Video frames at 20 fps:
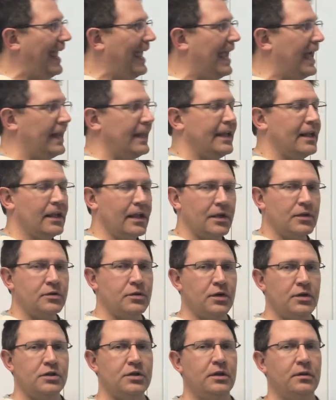Any
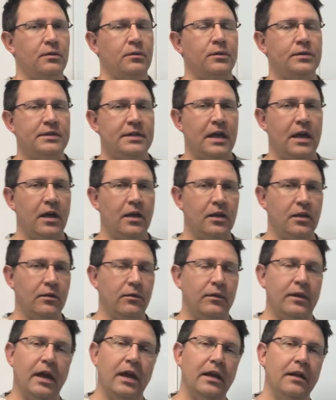electrician will tell you
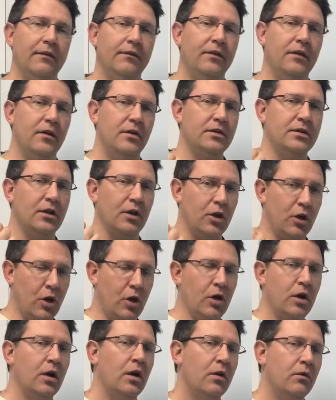that if there's a
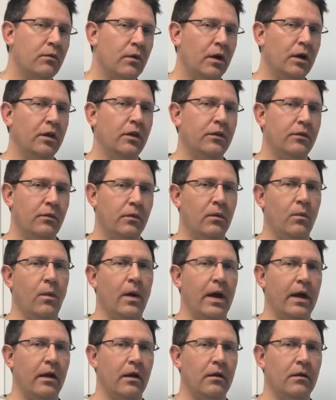current running through a
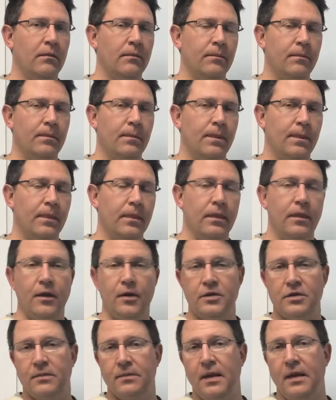wire,
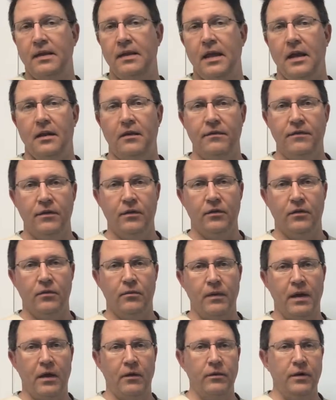there's a magnetic field
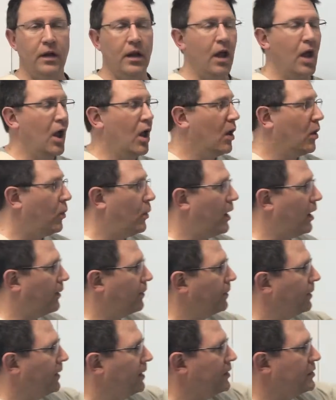around it.
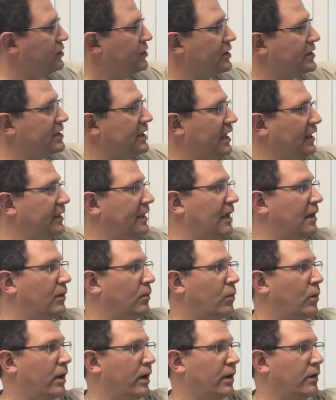Well, just like
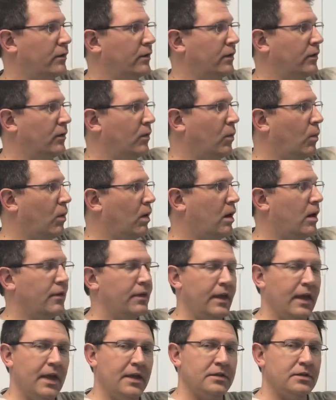that wire on the wall
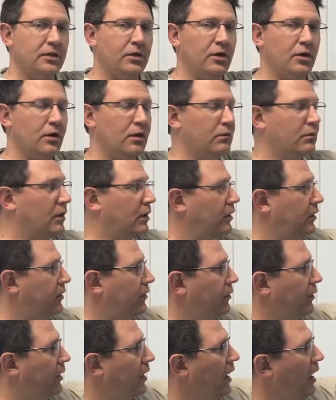that has a current running
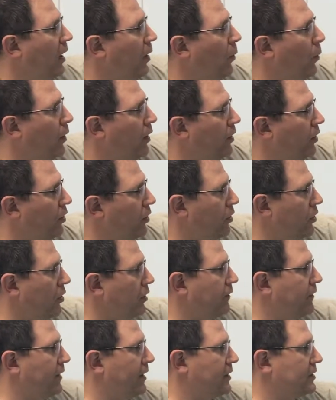through it, when a
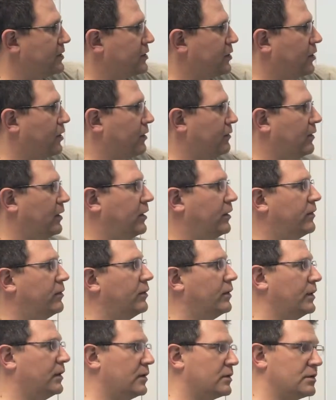nerve has current running through
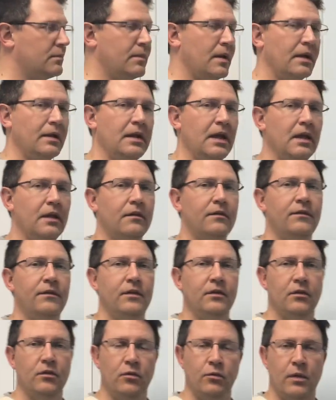it, there's a magnetic
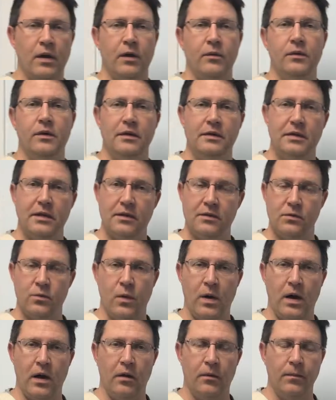field around it as
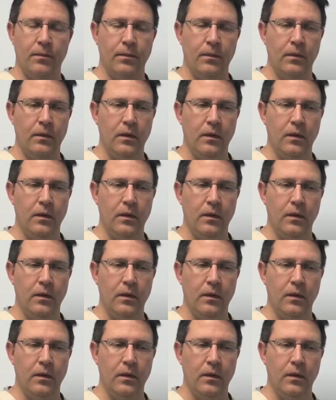well.